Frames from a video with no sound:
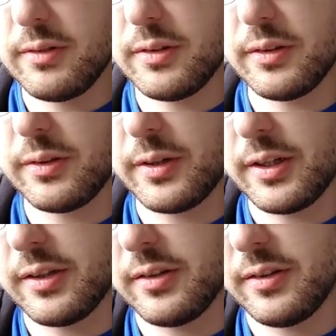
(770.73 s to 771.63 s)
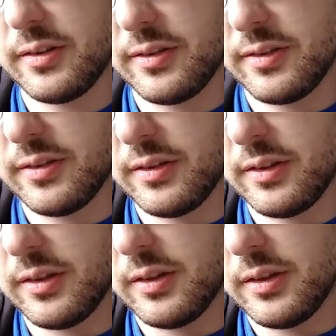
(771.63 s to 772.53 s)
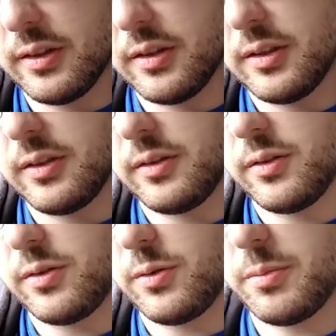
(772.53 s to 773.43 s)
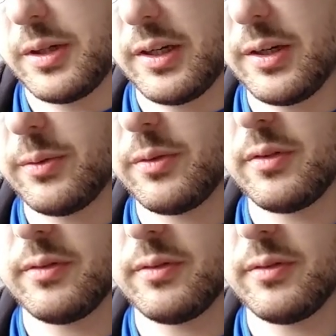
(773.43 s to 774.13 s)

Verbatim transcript: oh no, I can't, I just use my nails.